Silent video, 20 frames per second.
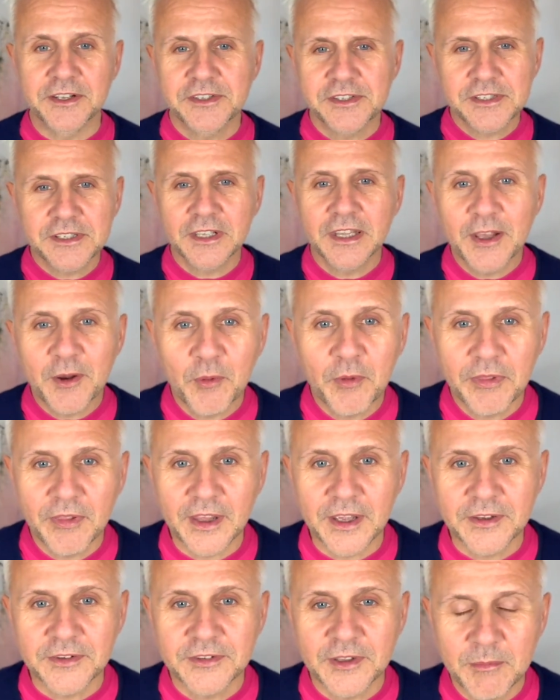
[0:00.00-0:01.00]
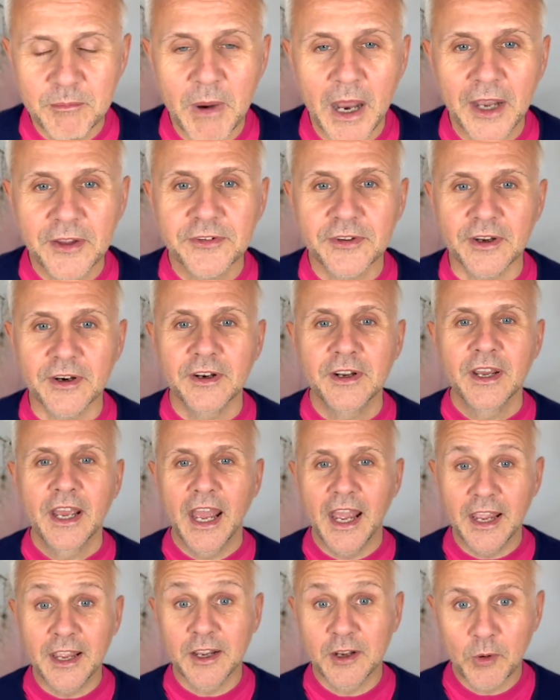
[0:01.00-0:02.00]
It's the little things that matter
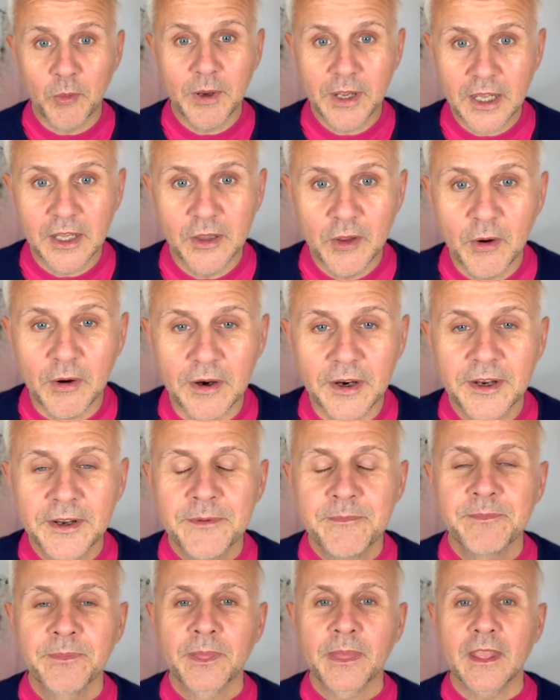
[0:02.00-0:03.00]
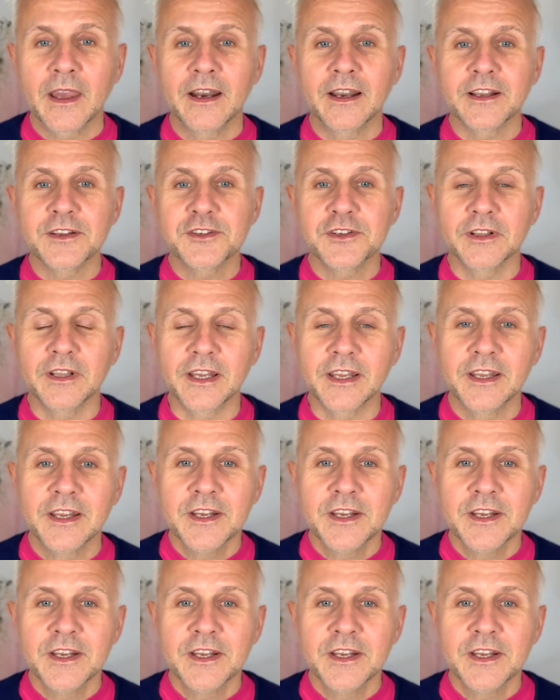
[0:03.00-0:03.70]
quite a lot, actually.